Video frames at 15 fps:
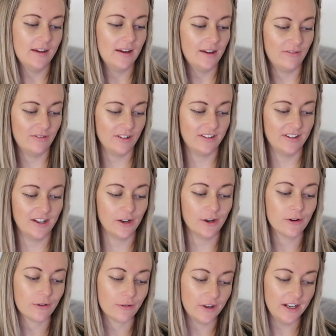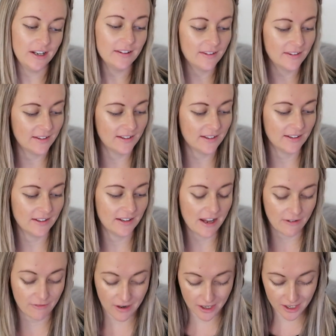If it's increased,
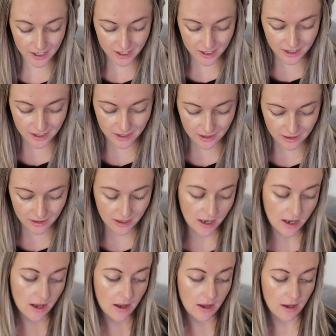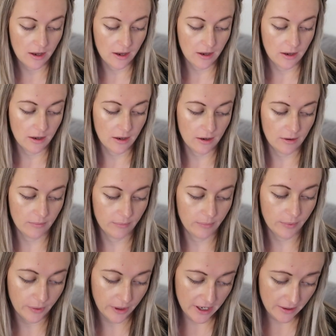they reckon
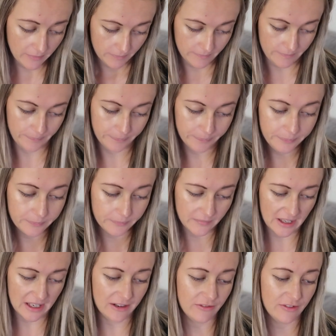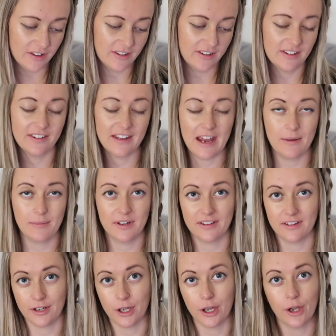boy, and if it's the same,
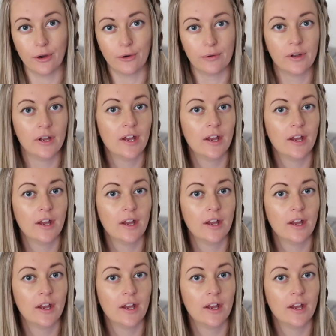it's a girl.